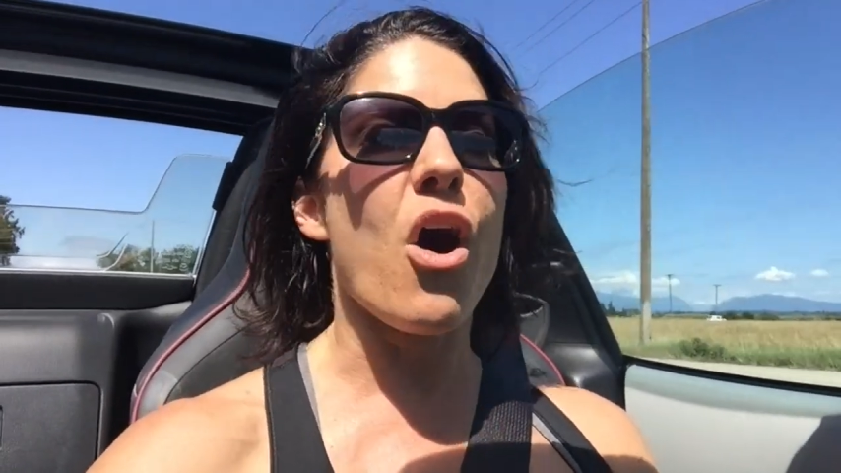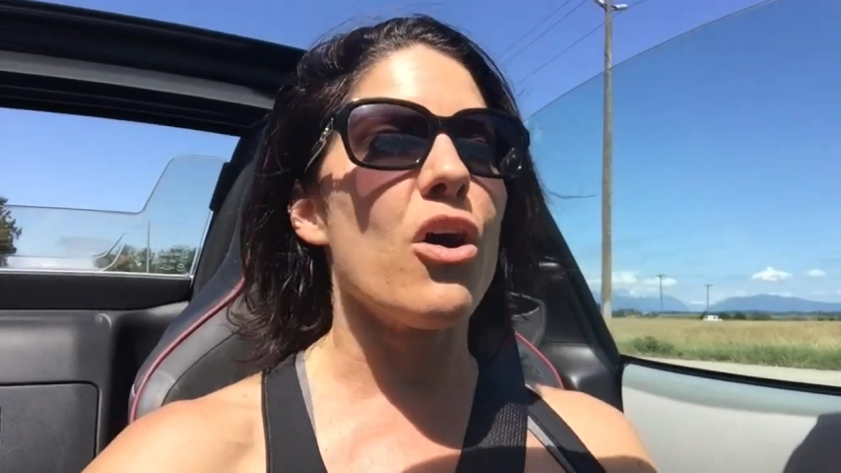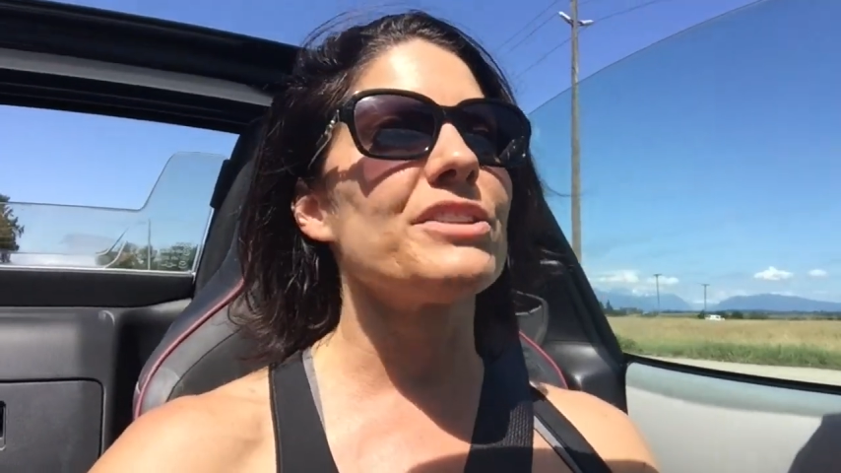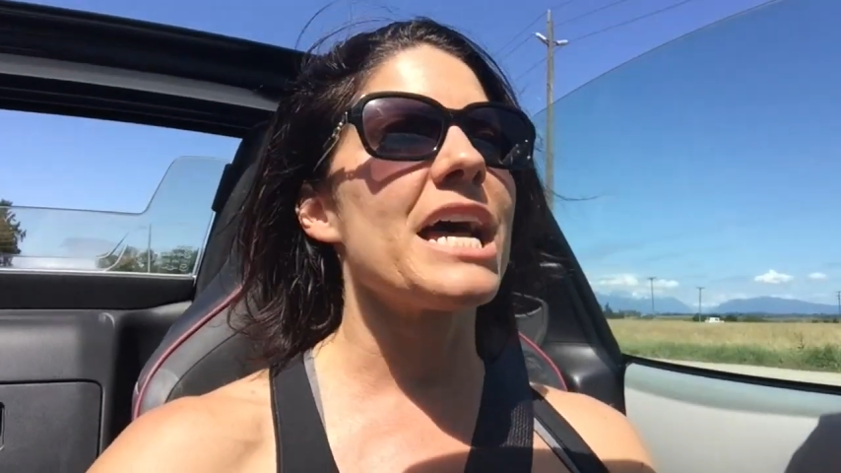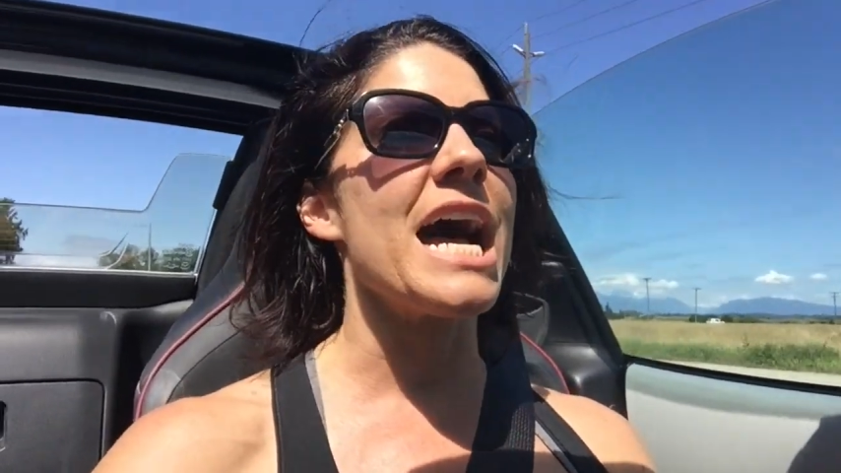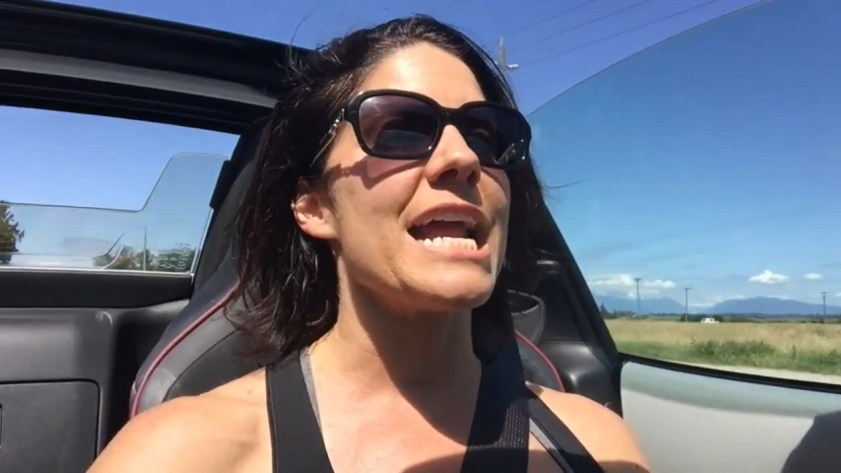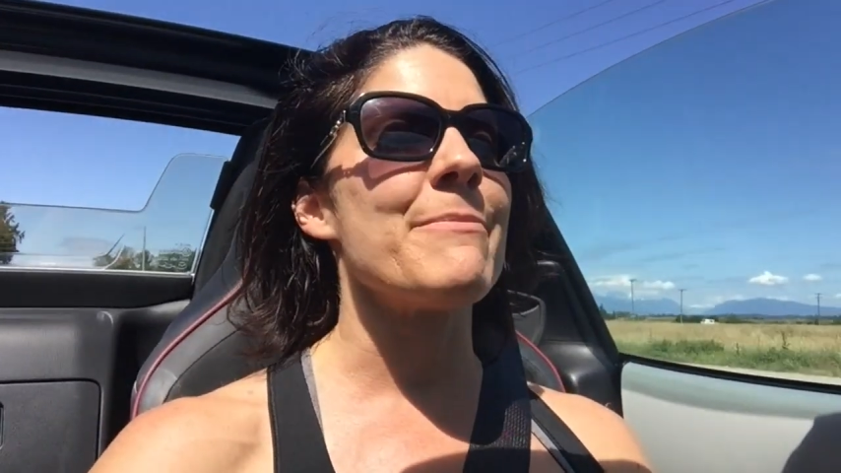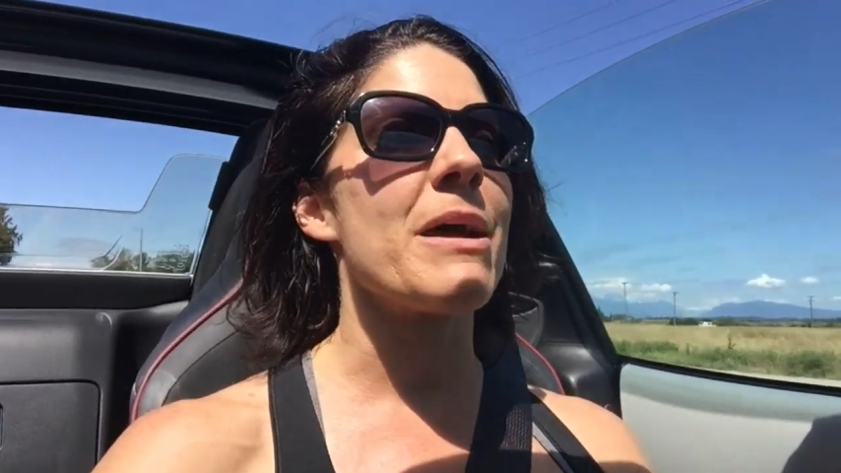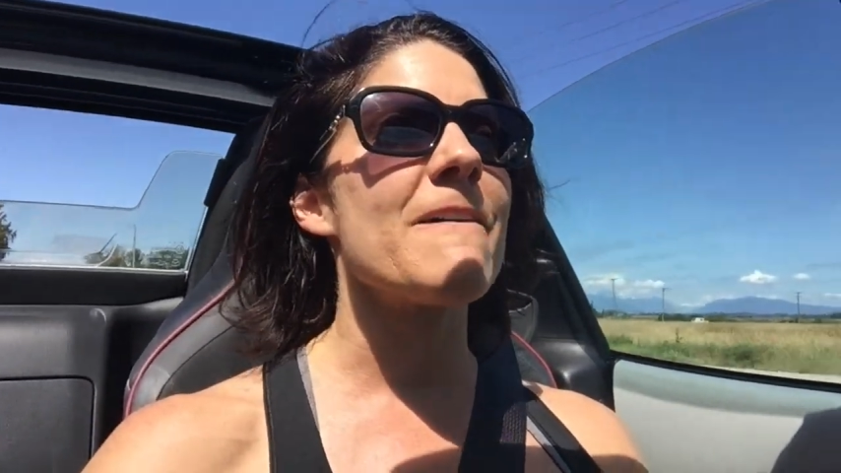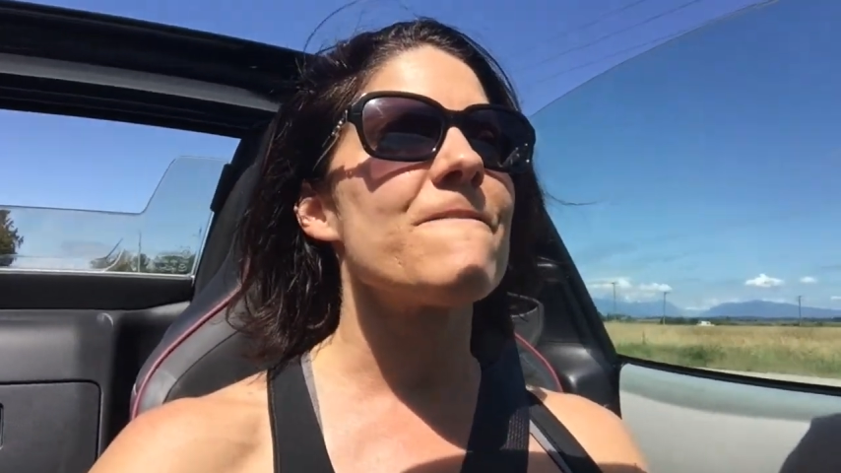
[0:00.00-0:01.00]

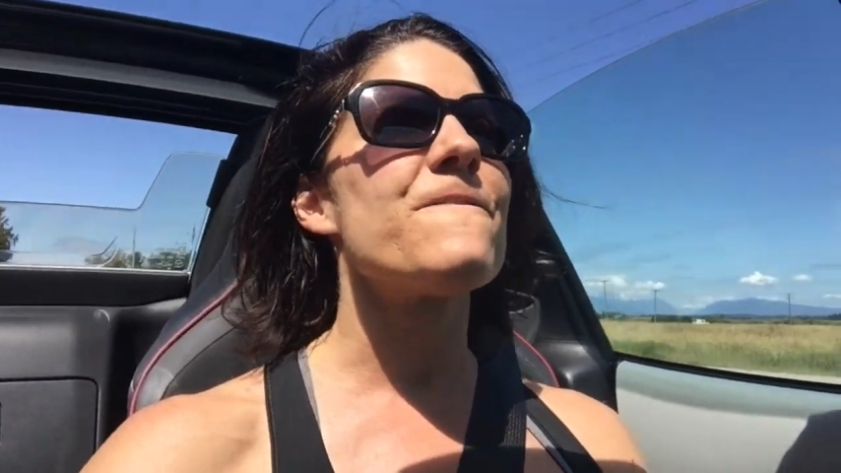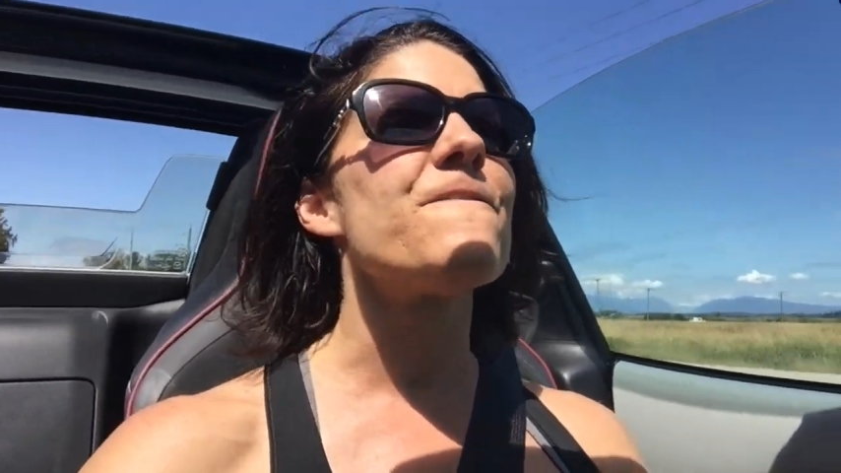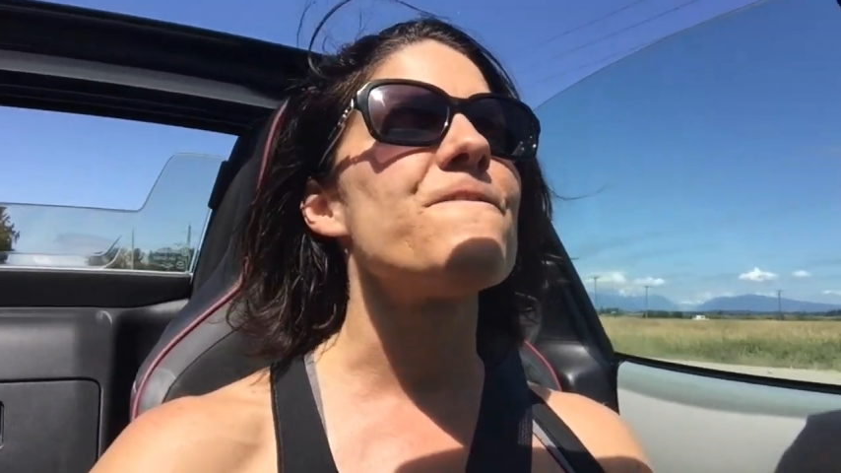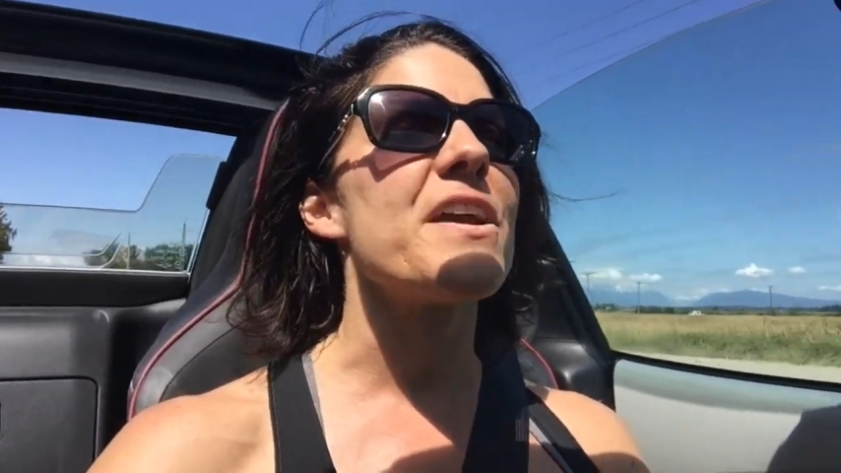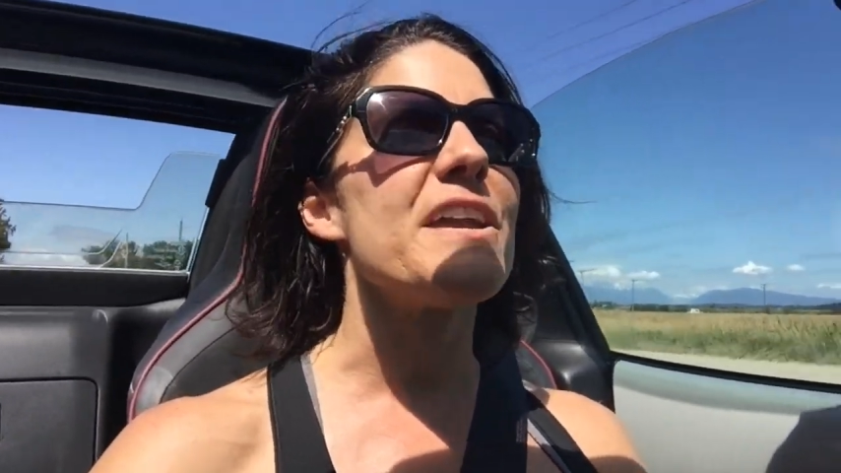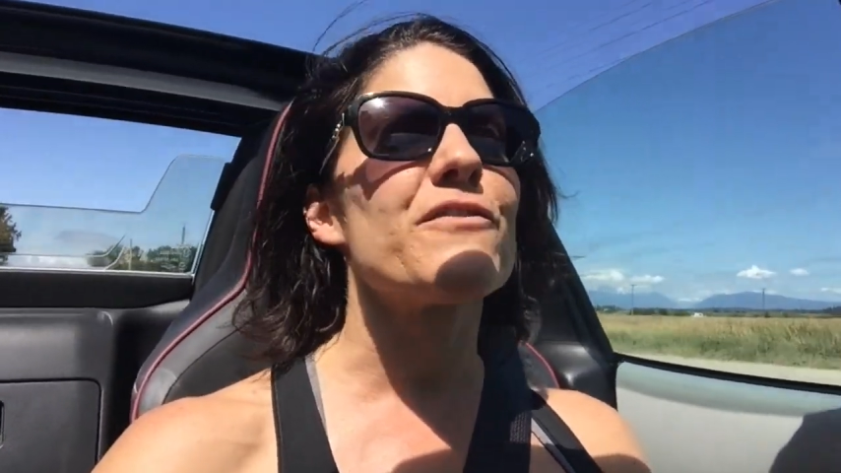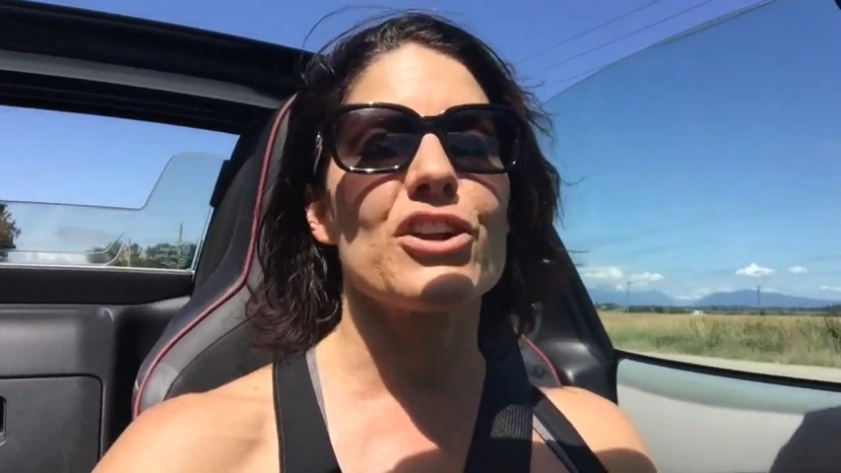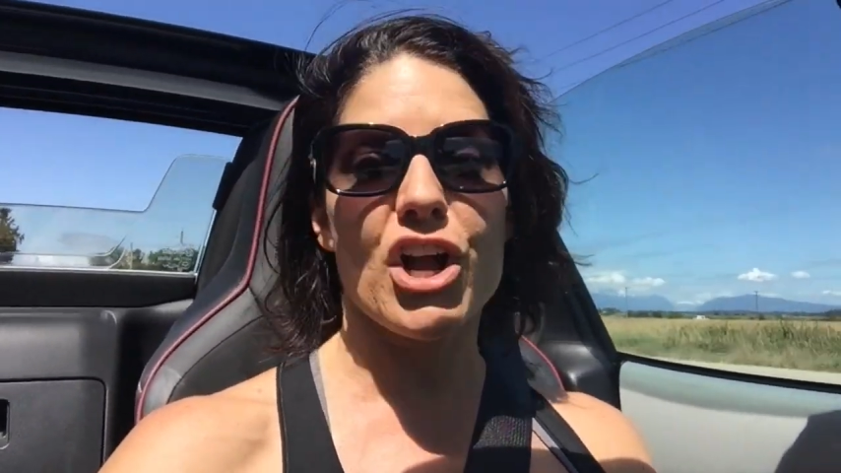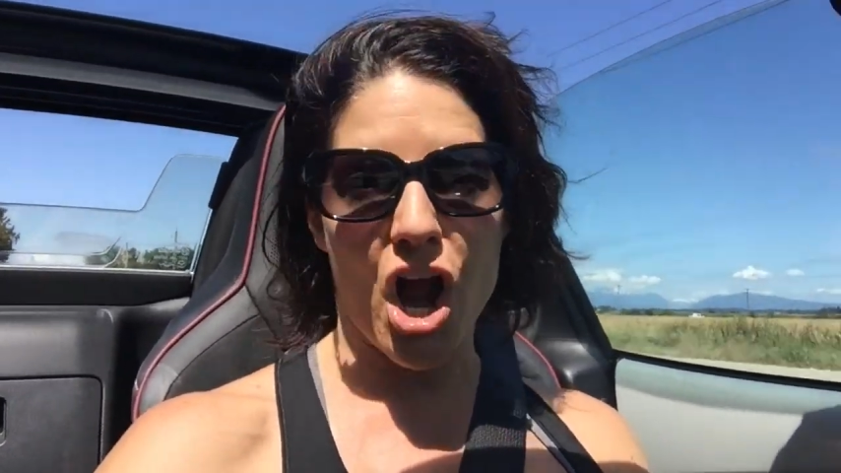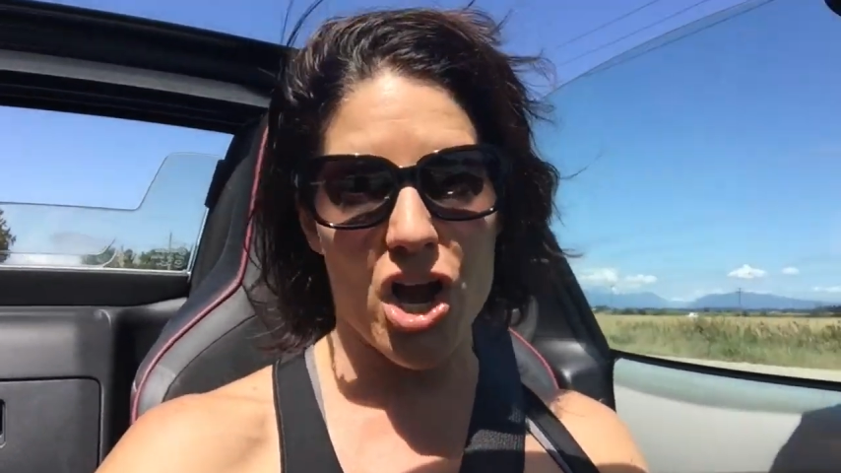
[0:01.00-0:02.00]
all-time
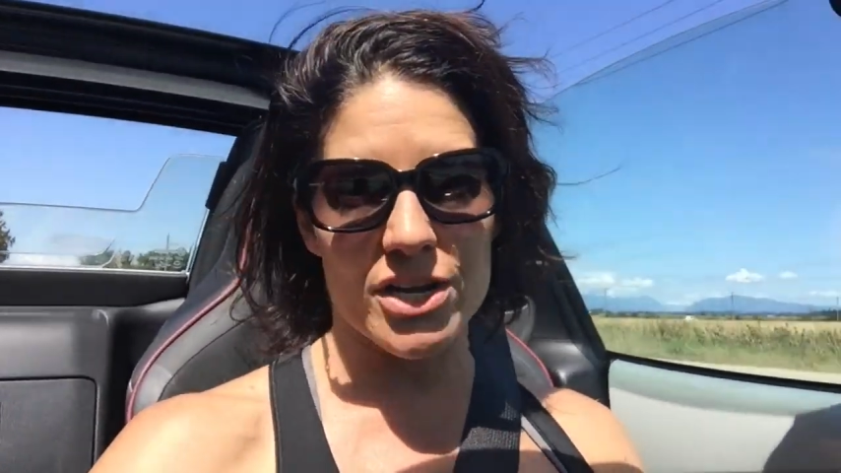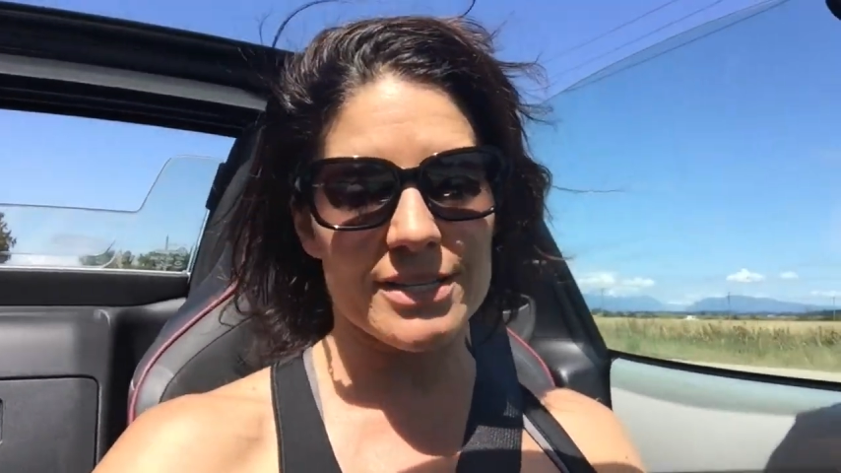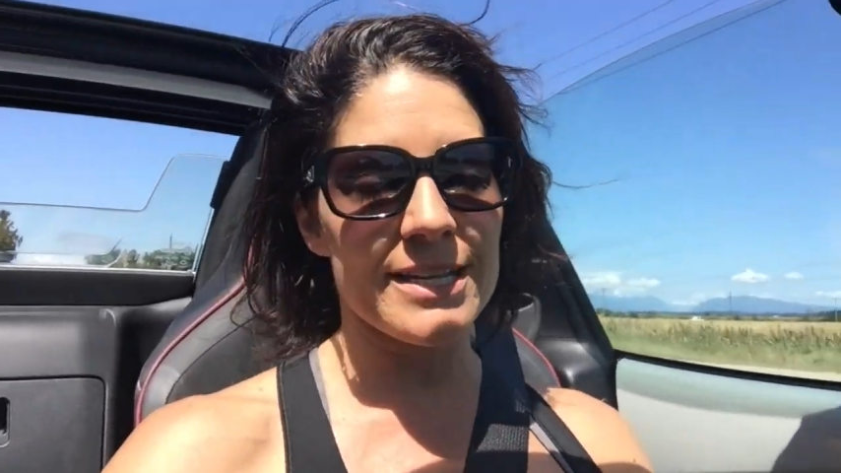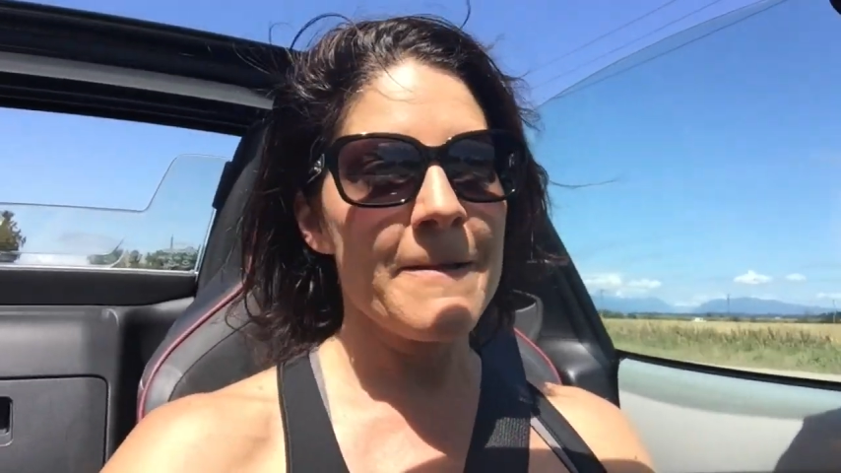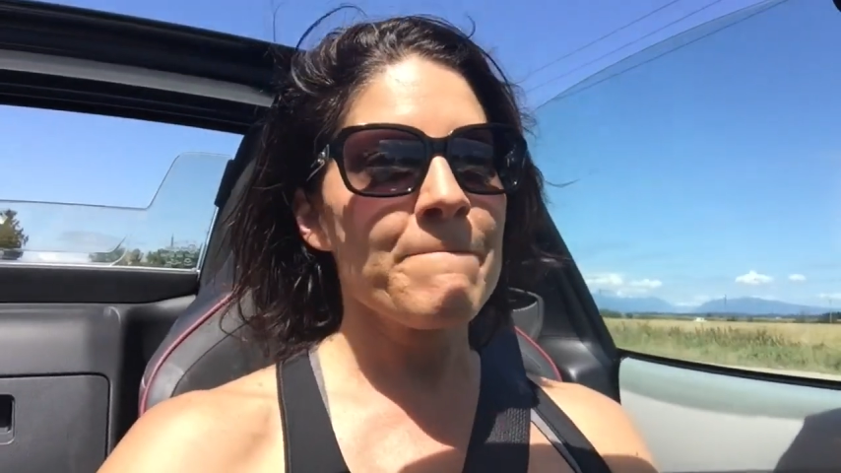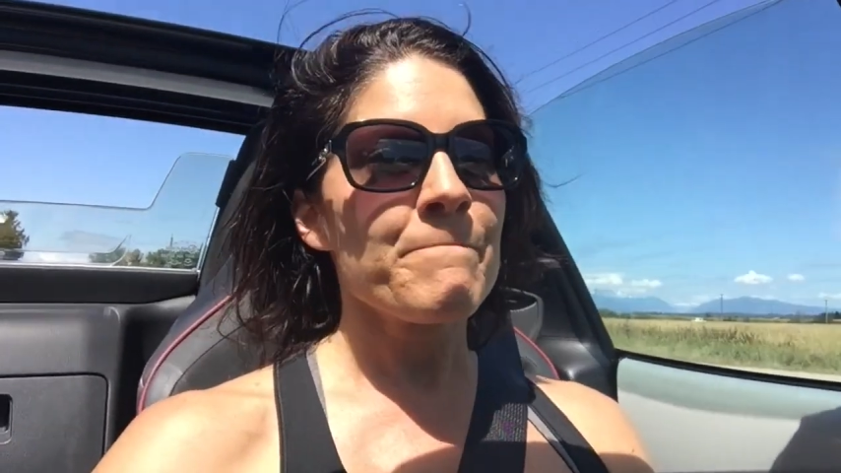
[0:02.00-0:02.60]
favorite cars.